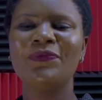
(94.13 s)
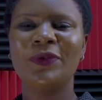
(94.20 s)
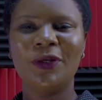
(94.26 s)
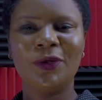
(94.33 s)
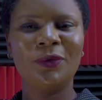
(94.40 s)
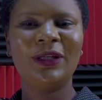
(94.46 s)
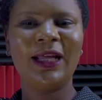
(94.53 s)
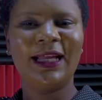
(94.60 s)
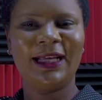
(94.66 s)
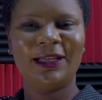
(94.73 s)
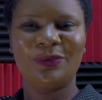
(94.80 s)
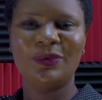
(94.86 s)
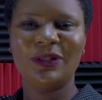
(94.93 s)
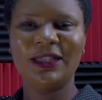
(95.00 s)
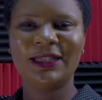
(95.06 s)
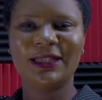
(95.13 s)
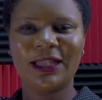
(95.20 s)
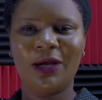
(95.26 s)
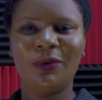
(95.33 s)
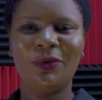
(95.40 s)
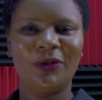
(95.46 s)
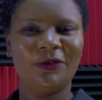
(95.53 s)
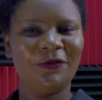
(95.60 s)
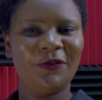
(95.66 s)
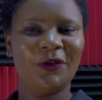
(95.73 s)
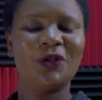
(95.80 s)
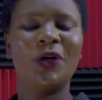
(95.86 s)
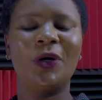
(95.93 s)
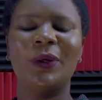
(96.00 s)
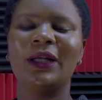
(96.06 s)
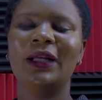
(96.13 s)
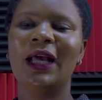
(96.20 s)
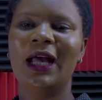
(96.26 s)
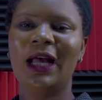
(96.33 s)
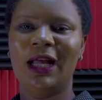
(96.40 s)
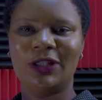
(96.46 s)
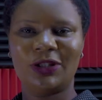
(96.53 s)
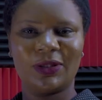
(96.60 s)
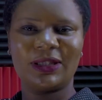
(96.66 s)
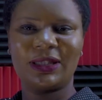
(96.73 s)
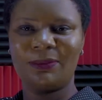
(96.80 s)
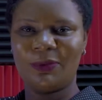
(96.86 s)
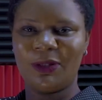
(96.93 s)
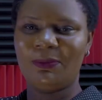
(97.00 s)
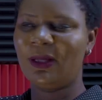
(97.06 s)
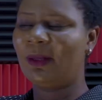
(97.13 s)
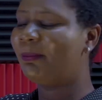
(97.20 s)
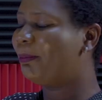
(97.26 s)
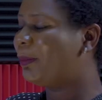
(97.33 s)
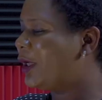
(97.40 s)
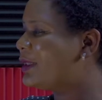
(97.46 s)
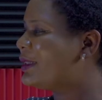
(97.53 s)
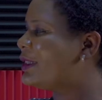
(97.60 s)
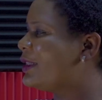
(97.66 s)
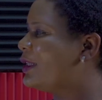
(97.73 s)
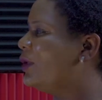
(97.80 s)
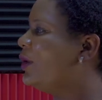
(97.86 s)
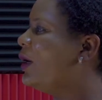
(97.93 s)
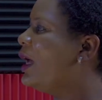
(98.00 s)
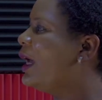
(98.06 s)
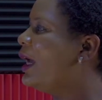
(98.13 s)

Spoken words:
that he has released that one featuring Justin Bieber, but still,